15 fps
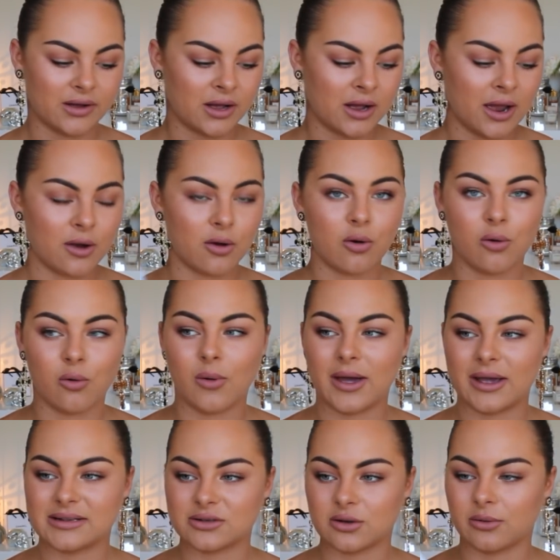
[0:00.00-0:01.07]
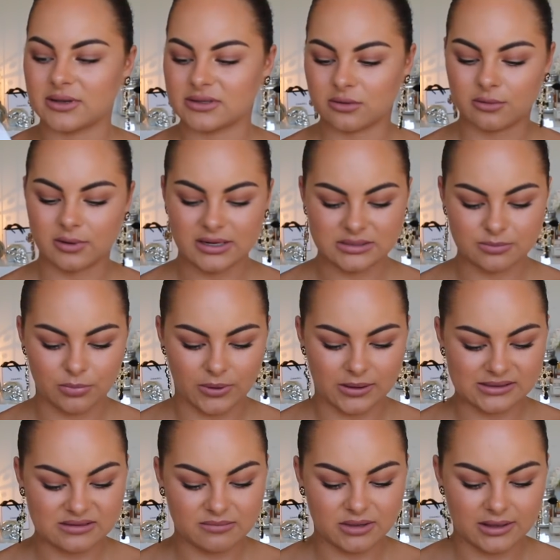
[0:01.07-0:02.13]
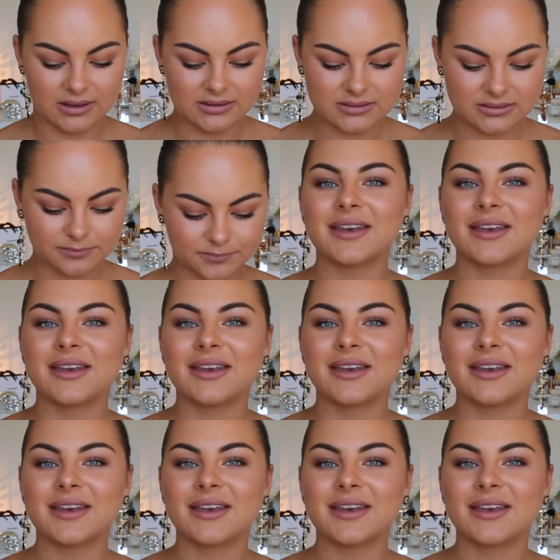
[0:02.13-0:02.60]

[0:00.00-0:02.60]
I always bring some of these.